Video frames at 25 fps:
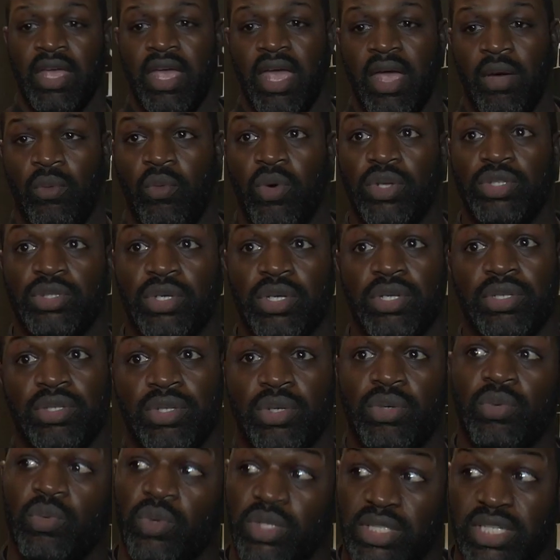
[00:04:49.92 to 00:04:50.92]
and what you can
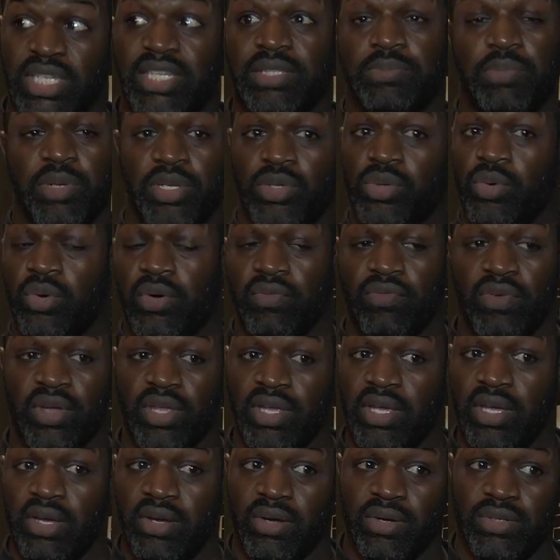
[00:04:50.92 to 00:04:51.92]
do, which he's been doing for
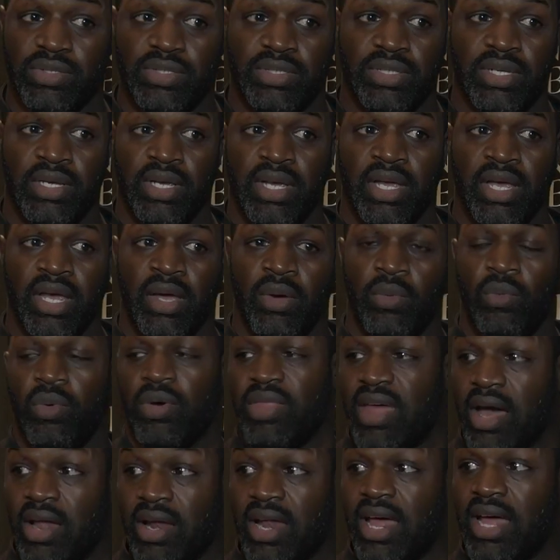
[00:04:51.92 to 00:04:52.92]
years
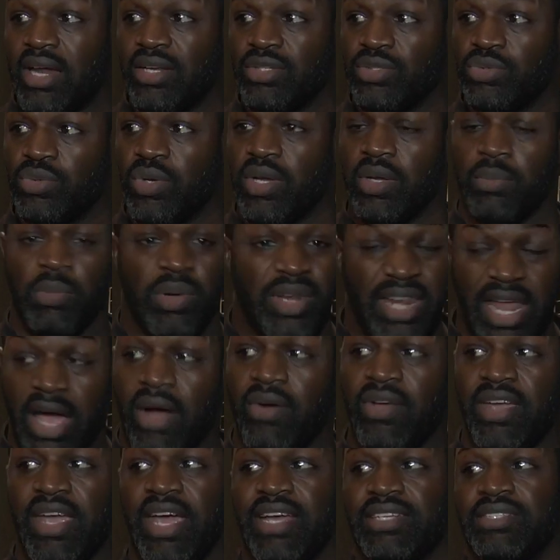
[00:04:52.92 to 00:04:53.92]
without a lot of strength, but
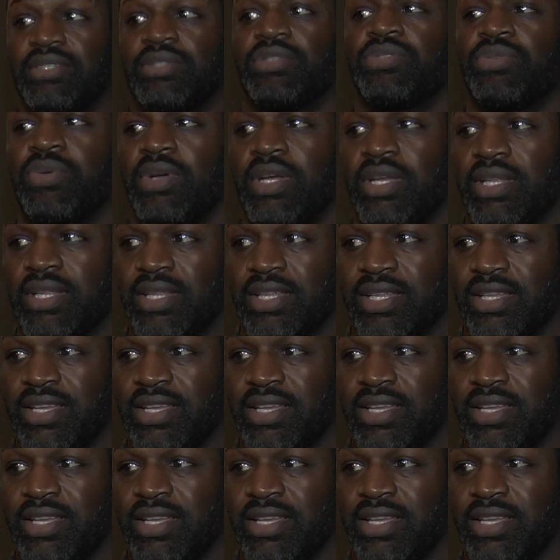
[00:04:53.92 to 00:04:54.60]
now he has the strength.